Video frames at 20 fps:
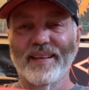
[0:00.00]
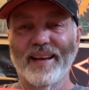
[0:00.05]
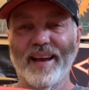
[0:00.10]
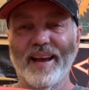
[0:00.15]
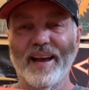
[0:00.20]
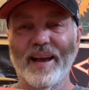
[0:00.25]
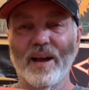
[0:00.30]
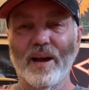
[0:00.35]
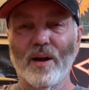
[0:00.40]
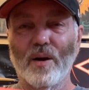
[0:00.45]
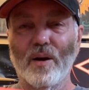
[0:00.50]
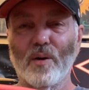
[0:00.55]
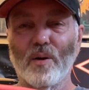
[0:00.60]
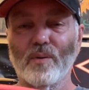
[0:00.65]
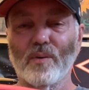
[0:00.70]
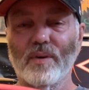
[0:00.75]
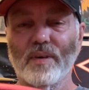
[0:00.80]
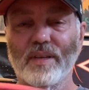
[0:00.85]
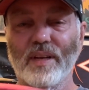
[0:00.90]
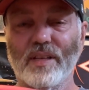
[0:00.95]

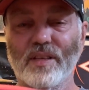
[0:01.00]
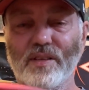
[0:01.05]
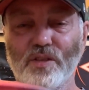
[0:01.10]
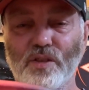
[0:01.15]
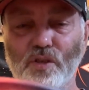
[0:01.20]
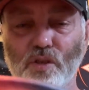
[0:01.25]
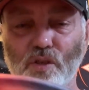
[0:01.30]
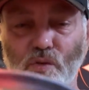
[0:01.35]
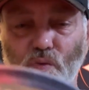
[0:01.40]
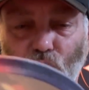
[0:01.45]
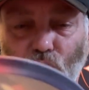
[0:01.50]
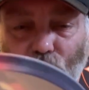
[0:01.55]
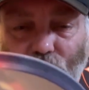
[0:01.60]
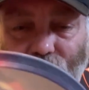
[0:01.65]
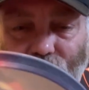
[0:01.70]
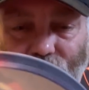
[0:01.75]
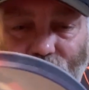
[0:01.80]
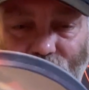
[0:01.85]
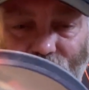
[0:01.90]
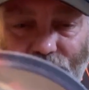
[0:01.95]
How
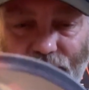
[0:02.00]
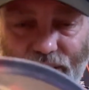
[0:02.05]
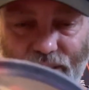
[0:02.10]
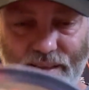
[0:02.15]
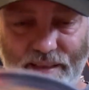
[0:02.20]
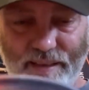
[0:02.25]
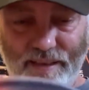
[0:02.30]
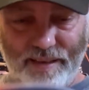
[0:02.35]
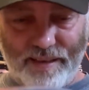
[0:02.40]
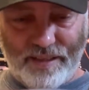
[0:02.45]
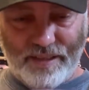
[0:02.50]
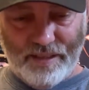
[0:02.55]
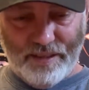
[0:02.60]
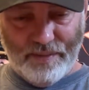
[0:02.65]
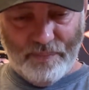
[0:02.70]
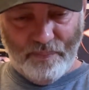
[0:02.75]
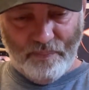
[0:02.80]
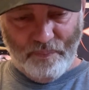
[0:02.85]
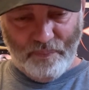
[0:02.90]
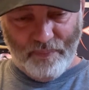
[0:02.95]
sweet is
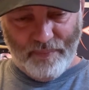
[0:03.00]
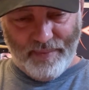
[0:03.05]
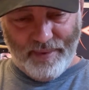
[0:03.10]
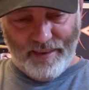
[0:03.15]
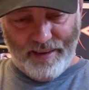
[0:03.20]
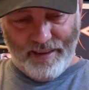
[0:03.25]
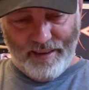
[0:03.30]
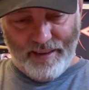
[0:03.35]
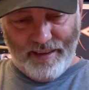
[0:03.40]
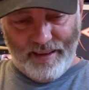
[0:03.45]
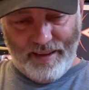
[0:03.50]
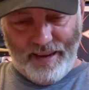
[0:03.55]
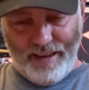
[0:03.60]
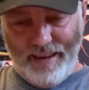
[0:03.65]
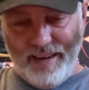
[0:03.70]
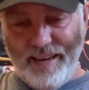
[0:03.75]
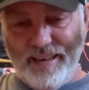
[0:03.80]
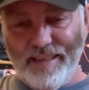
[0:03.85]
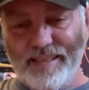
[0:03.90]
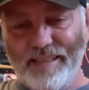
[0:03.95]
this?
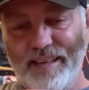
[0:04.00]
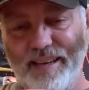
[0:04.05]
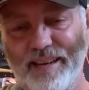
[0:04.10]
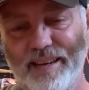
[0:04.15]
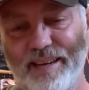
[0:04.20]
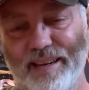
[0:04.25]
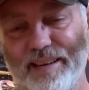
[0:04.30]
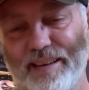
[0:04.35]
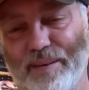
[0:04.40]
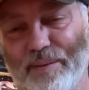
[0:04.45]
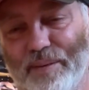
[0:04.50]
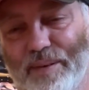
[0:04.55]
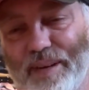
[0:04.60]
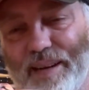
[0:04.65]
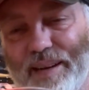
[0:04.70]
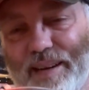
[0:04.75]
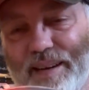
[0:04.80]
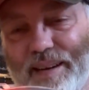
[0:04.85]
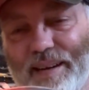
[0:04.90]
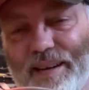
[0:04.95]
And he said,
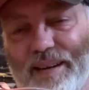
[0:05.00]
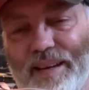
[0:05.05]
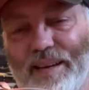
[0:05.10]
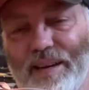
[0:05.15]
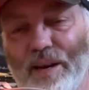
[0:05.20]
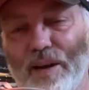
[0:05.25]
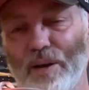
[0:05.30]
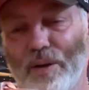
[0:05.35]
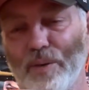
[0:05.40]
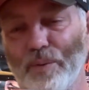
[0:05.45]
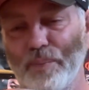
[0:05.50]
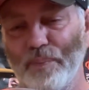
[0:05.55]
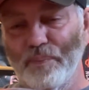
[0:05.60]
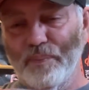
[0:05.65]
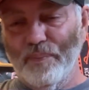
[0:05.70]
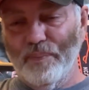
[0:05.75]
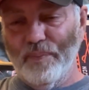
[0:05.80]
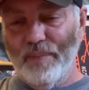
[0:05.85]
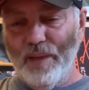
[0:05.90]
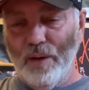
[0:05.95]

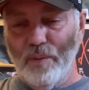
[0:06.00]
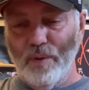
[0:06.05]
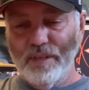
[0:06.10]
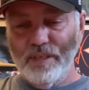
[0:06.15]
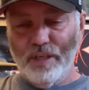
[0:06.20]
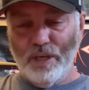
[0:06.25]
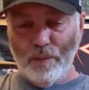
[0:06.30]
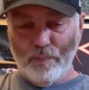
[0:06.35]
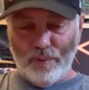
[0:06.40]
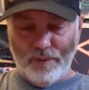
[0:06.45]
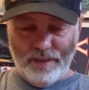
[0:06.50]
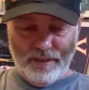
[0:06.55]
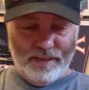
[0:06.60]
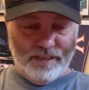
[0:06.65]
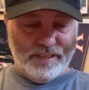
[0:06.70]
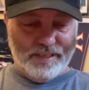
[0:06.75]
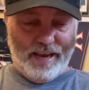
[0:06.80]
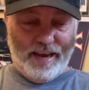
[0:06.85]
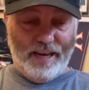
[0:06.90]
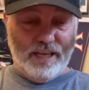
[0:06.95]
he wasn't completely
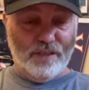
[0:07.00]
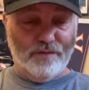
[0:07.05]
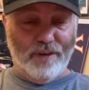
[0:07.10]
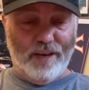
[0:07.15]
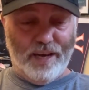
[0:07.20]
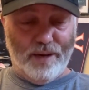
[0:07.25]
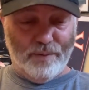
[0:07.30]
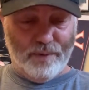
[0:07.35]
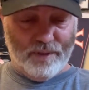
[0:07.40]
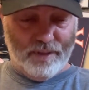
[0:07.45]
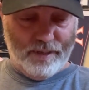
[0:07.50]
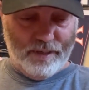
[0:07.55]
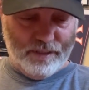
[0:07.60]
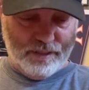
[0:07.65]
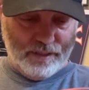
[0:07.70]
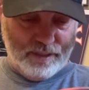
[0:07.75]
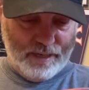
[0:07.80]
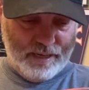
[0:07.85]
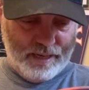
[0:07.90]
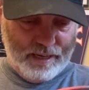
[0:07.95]
satisfied with
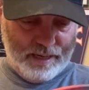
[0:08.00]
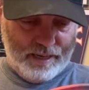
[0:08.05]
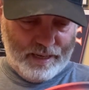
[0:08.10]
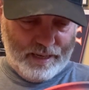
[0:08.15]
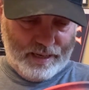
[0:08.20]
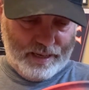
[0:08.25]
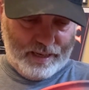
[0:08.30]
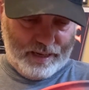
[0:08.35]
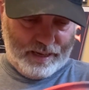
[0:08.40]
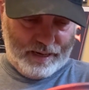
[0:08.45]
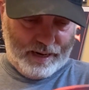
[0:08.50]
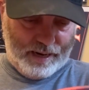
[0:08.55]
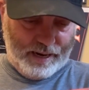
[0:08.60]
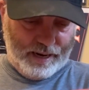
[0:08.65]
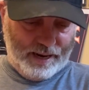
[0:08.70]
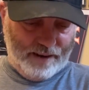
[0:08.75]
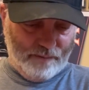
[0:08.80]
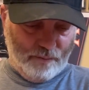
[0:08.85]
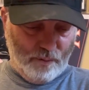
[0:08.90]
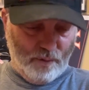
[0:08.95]
this. And I
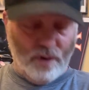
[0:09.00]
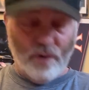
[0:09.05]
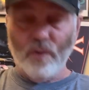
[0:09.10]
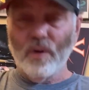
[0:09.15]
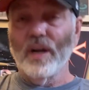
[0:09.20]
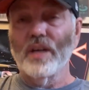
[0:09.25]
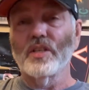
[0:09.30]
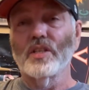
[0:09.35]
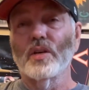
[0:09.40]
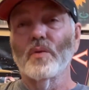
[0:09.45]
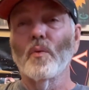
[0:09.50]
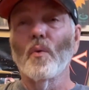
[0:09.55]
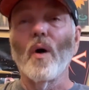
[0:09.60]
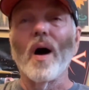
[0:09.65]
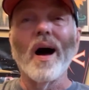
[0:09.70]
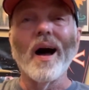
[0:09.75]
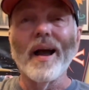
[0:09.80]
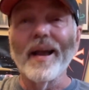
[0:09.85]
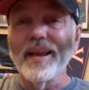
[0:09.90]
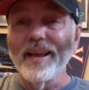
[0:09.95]
have one question,
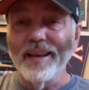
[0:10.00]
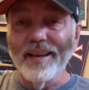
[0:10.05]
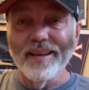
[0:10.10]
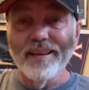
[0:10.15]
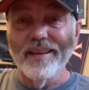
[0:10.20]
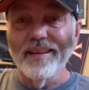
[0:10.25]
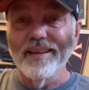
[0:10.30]
why?